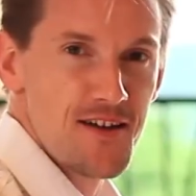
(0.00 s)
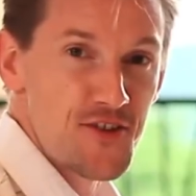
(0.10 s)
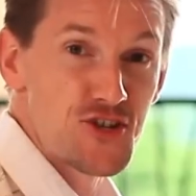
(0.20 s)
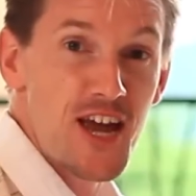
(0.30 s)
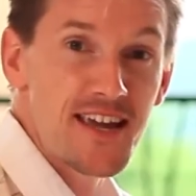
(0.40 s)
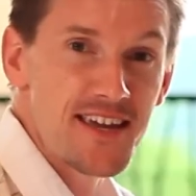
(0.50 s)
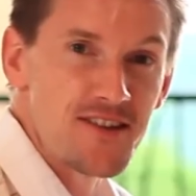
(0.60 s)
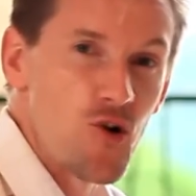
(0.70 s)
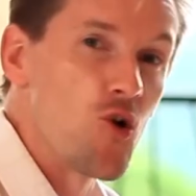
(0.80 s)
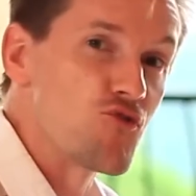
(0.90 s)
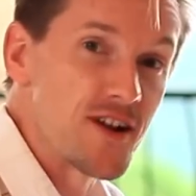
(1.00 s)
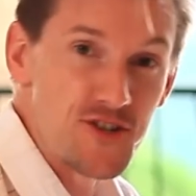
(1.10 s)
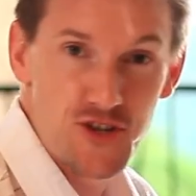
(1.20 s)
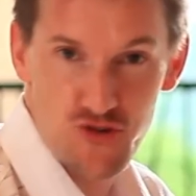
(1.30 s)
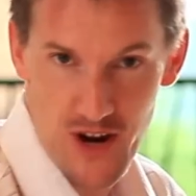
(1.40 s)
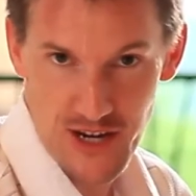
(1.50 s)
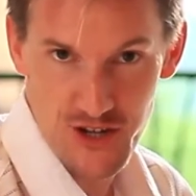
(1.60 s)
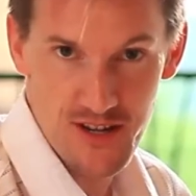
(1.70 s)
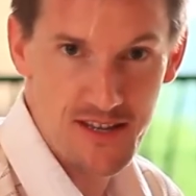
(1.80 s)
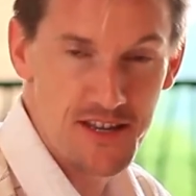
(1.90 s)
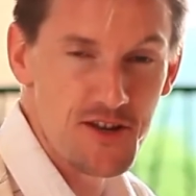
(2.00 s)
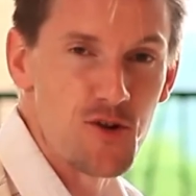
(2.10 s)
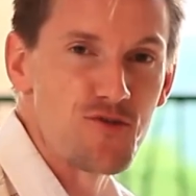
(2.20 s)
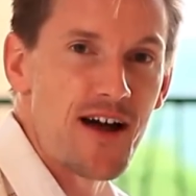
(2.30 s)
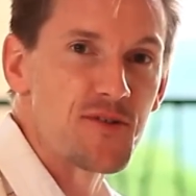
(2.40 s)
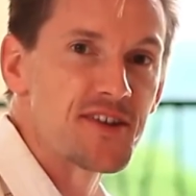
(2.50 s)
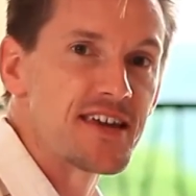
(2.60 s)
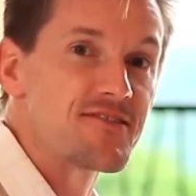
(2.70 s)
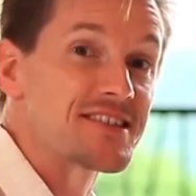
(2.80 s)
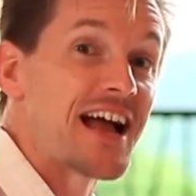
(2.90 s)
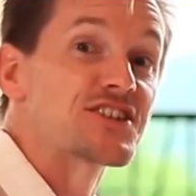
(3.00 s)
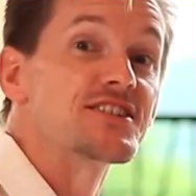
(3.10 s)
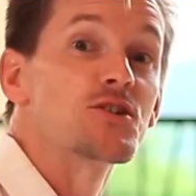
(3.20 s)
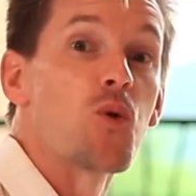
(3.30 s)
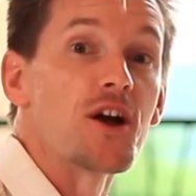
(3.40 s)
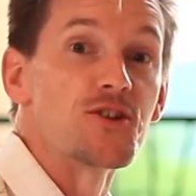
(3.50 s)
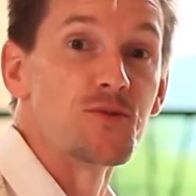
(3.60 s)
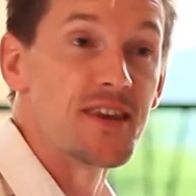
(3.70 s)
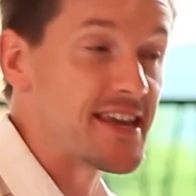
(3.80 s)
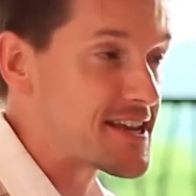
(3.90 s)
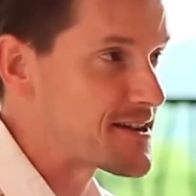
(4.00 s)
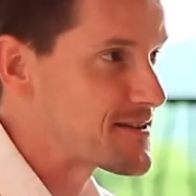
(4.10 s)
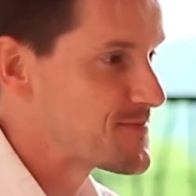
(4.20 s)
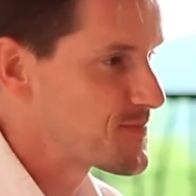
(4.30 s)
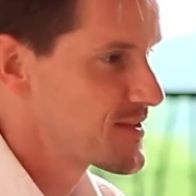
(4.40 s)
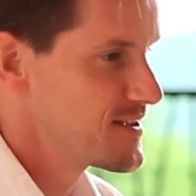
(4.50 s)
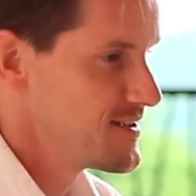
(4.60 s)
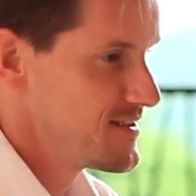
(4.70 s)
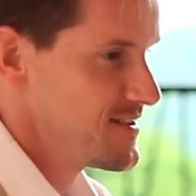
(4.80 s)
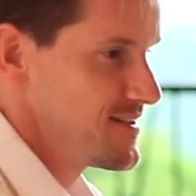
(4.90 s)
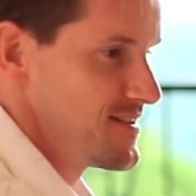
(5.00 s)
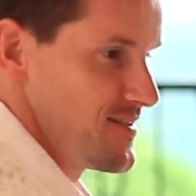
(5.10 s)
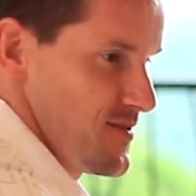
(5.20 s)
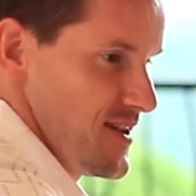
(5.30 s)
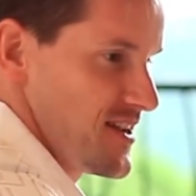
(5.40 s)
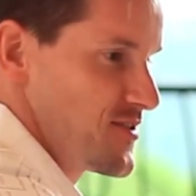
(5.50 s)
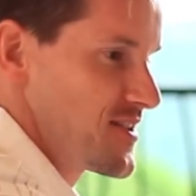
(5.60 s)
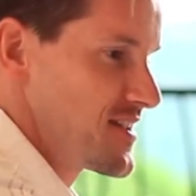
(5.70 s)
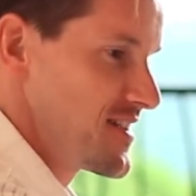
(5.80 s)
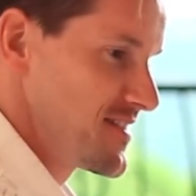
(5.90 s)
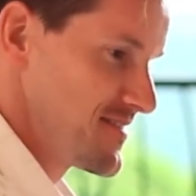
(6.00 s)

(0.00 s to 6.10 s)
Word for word: The check-in or registration, as it's known around here, is actually quite unique. Thank you, Lily.